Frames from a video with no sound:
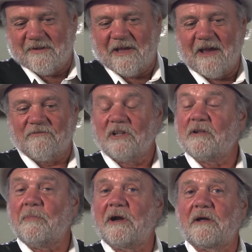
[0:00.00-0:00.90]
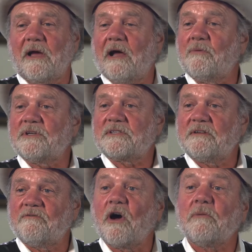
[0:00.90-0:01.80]
have Little America always
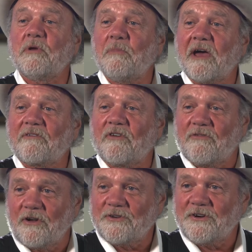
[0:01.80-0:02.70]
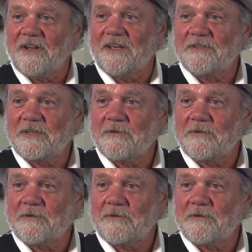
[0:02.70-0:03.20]
invite me back for Frontier Days.